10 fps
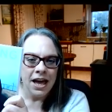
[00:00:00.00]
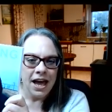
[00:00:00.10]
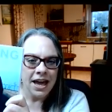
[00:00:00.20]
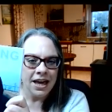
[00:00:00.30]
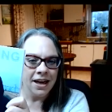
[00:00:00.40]

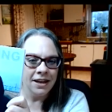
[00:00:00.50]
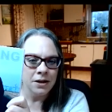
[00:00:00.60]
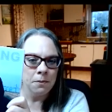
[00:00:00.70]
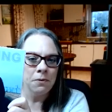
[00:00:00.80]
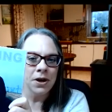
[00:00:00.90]
and
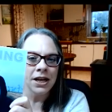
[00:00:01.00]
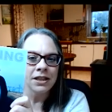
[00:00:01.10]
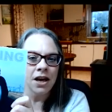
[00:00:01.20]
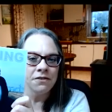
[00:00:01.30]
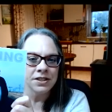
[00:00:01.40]
but what I
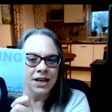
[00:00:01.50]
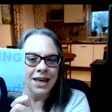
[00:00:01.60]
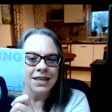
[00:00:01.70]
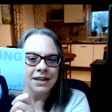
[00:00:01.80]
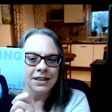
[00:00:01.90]
love is
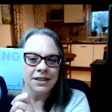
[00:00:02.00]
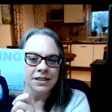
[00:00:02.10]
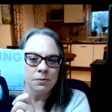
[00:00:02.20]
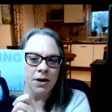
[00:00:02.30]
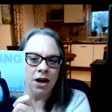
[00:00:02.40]
that in
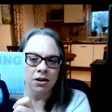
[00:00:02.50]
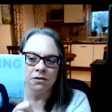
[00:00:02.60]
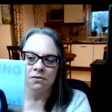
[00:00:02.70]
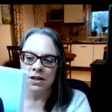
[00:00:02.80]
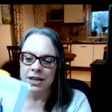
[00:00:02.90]
this
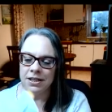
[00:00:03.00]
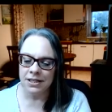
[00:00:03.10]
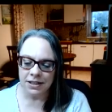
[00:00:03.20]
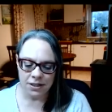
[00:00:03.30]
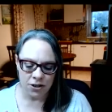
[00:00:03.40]
biography, he
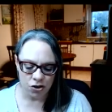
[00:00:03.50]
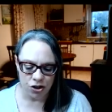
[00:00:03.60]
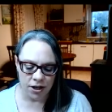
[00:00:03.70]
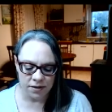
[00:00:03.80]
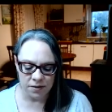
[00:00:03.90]
doesn't
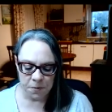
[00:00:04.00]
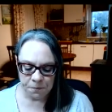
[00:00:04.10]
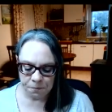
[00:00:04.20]
just